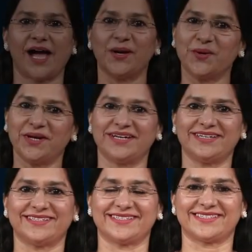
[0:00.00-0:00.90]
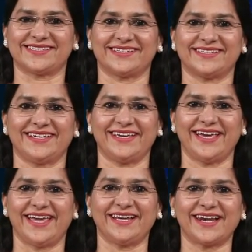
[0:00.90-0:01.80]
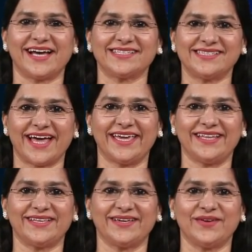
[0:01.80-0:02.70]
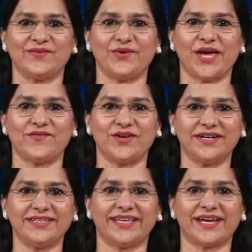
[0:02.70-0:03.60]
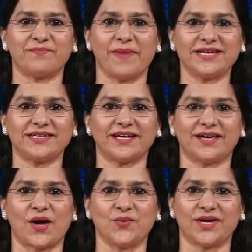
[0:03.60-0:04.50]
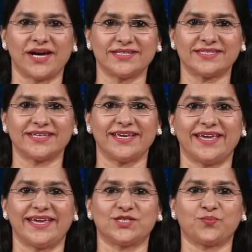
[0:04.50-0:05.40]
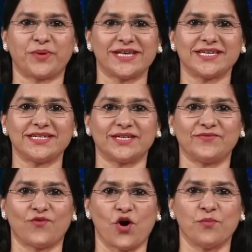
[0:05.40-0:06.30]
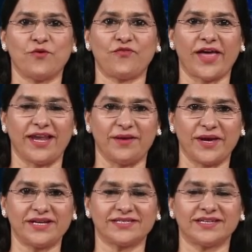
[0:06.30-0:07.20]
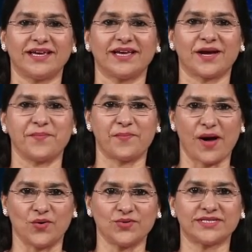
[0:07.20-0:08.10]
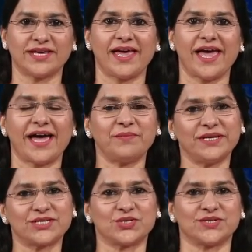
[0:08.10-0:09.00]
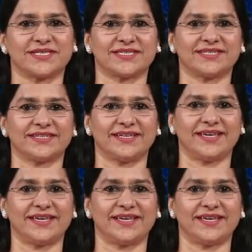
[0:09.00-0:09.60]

Hello learners. In class 9th, we have learned that matter around us is present in form of elements, compounds and mixtures.